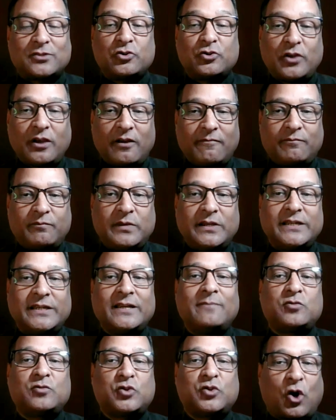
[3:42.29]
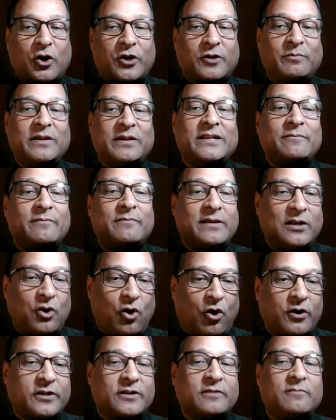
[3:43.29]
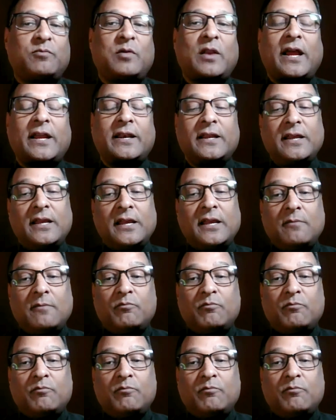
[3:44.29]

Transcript: So you have medium, short, medium, and long-term plan.